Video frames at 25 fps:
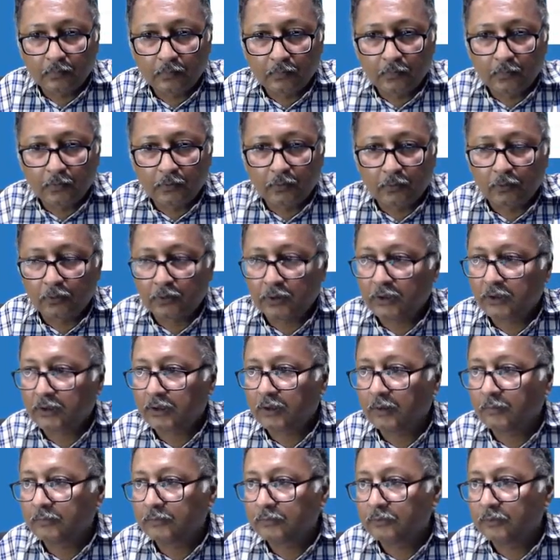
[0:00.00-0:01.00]
Total
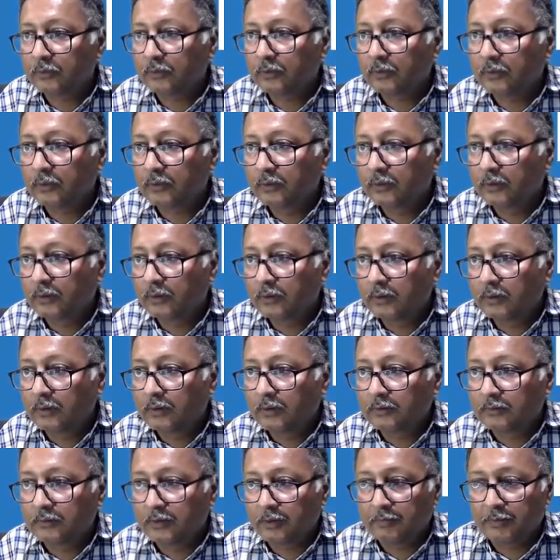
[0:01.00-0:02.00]
comes to
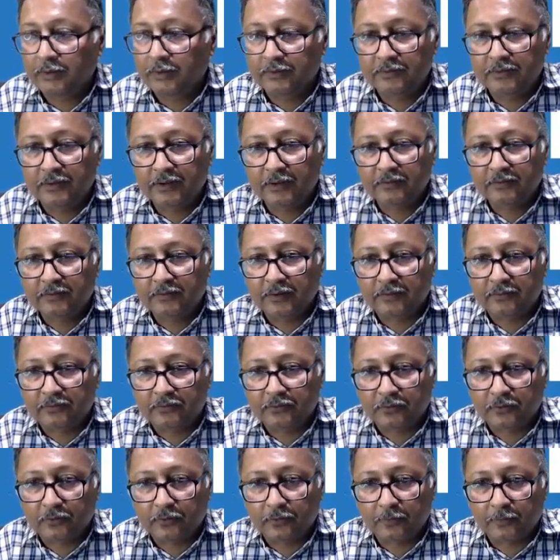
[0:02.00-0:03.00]

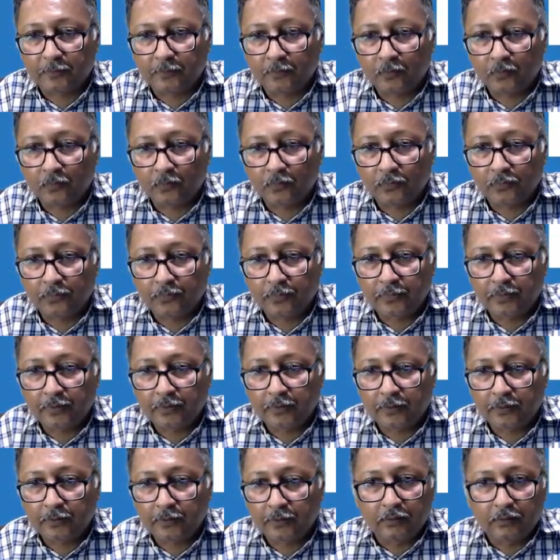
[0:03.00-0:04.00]
7660.
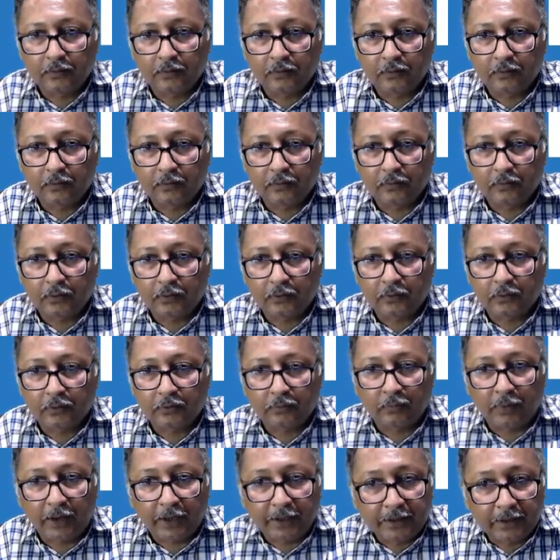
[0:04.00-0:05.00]
So it was
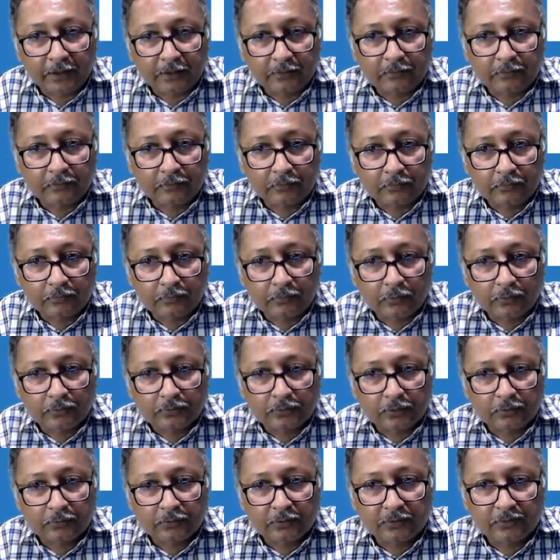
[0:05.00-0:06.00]
minus
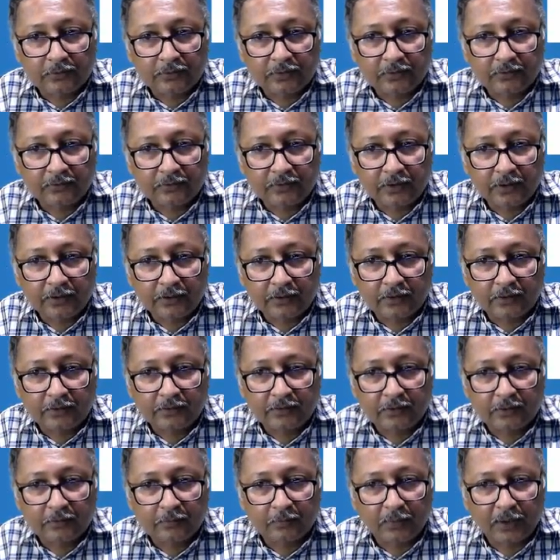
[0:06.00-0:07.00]
4060. This
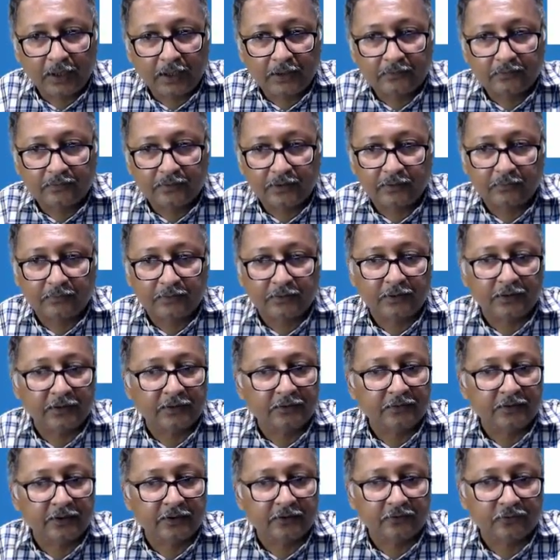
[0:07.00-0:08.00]
is plus
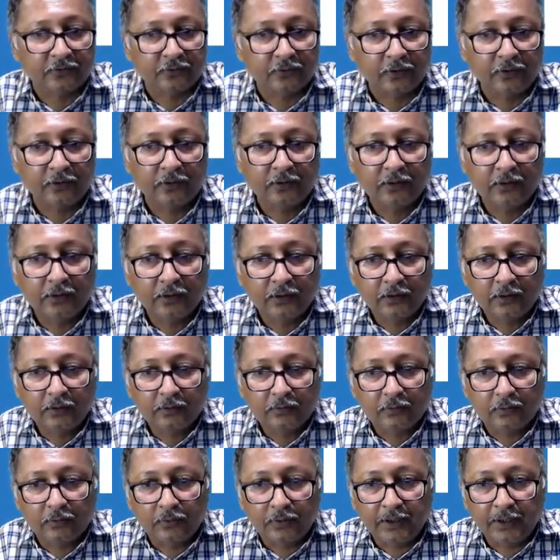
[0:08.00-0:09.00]
7660.
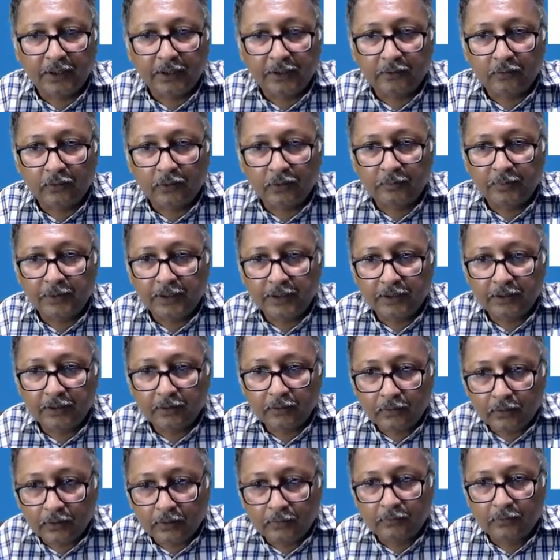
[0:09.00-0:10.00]
So net will be,
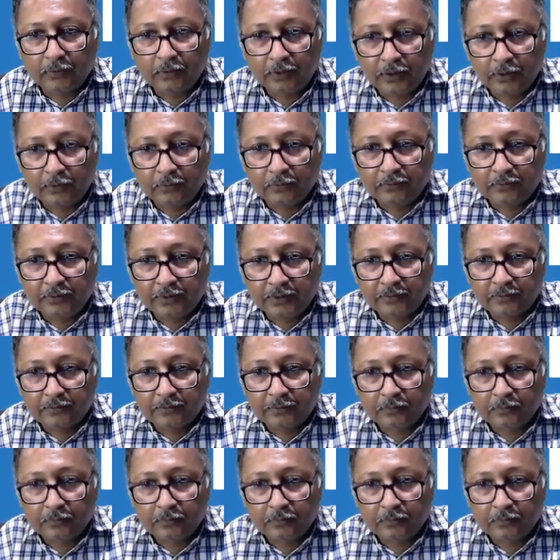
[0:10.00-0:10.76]
we have to reduce this.